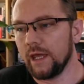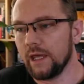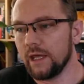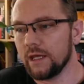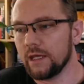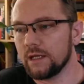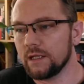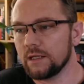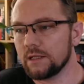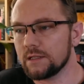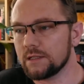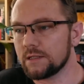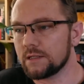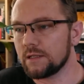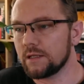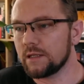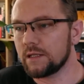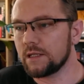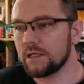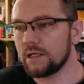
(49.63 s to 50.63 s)
and
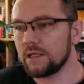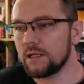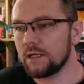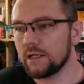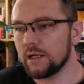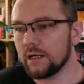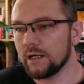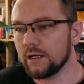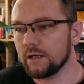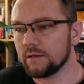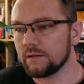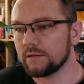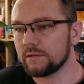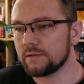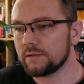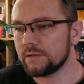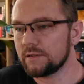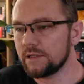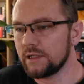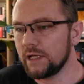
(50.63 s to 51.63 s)
the
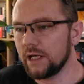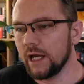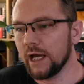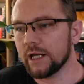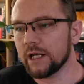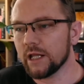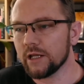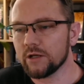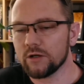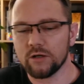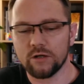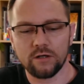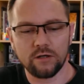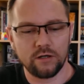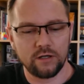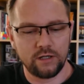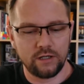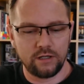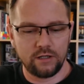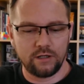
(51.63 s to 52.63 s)
another
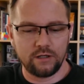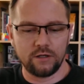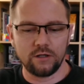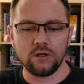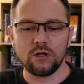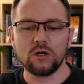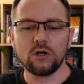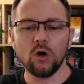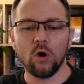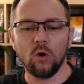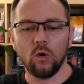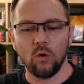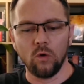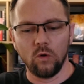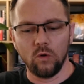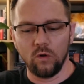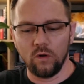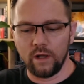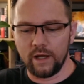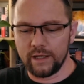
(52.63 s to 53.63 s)

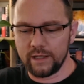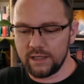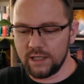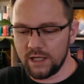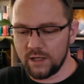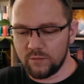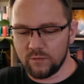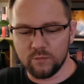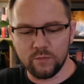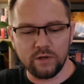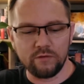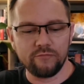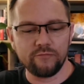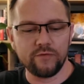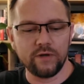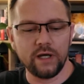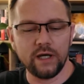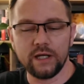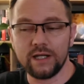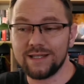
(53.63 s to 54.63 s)
goal I think would be
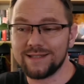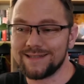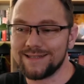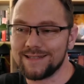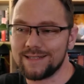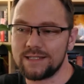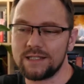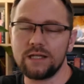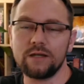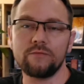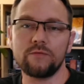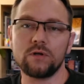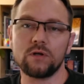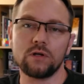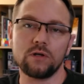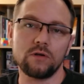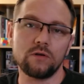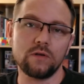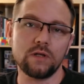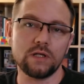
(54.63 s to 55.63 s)
fun is to see if you
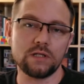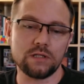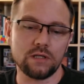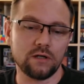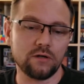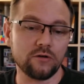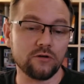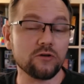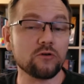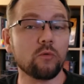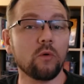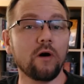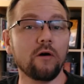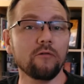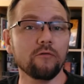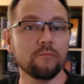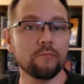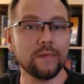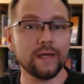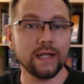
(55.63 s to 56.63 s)
can do this under
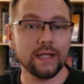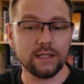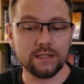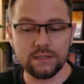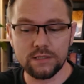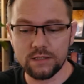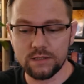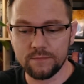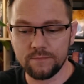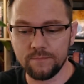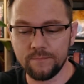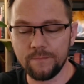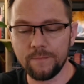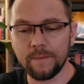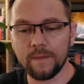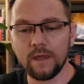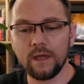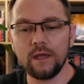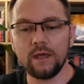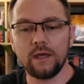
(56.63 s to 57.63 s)
12 minutes.
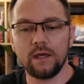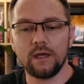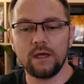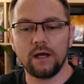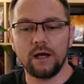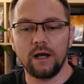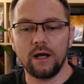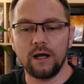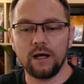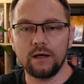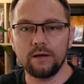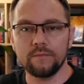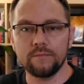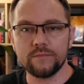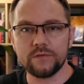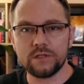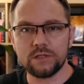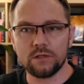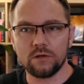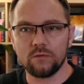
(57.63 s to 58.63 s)

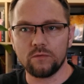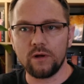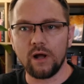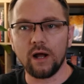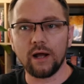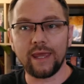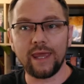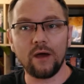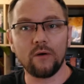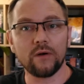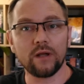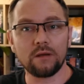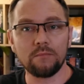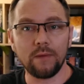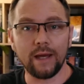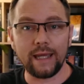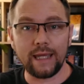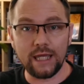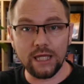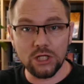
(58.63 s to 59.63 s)
So not counting
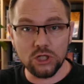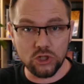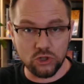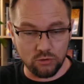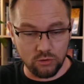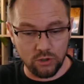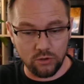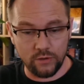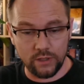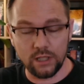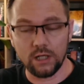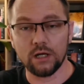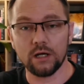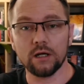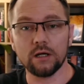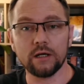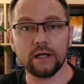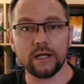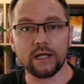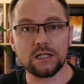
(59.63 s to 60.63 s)
my intro
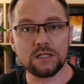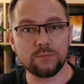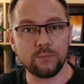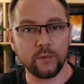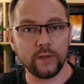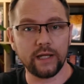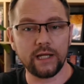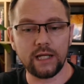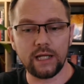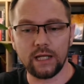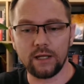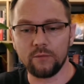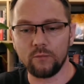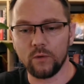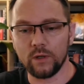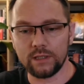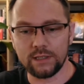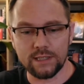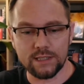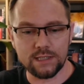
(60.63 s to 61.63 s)
here and explaining
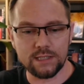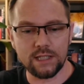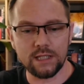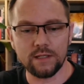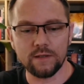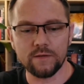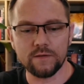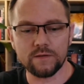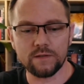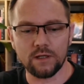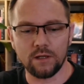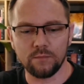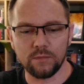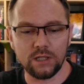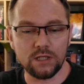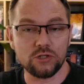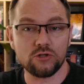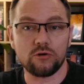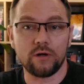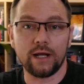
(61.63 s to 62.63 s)
what this is, I'm
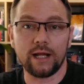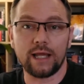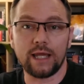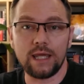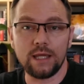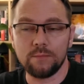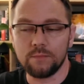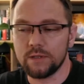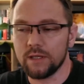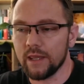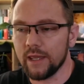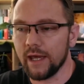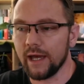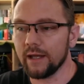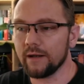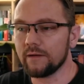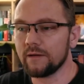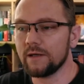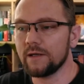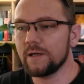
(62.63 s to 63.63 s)
going to try to keep to
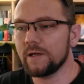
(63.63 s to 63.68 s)
that.